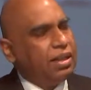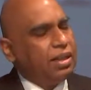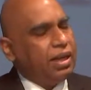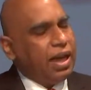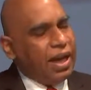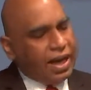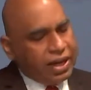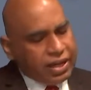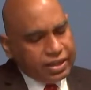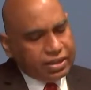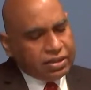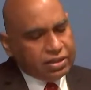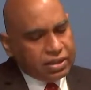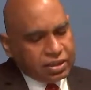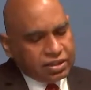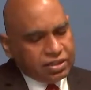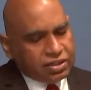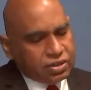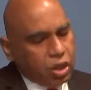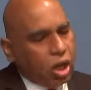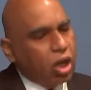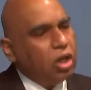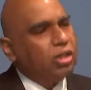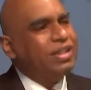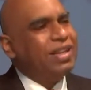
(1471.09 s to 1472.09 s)
heading does
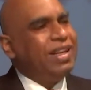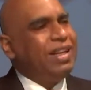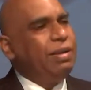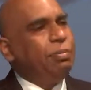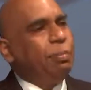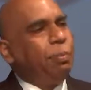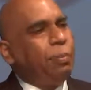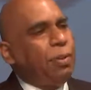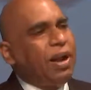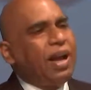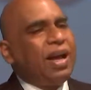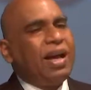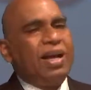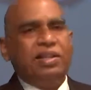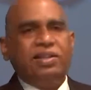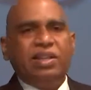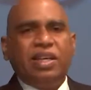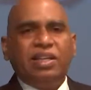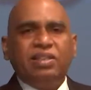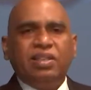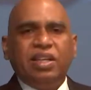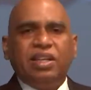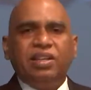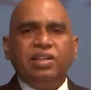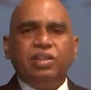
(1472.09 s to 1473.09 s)
not imply
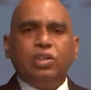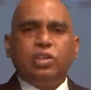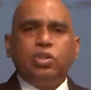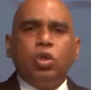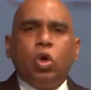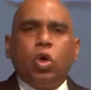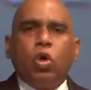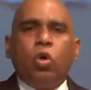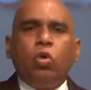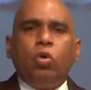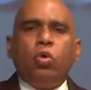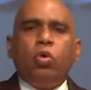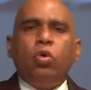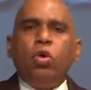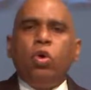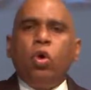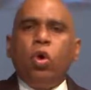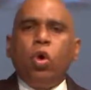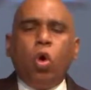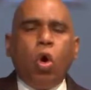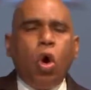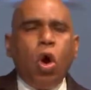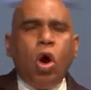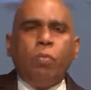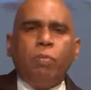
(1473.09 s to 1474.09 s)
that there is no
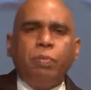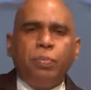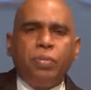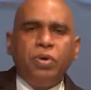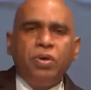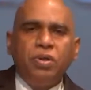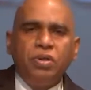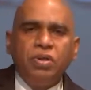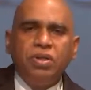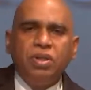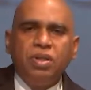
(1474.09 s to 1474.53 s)
hope.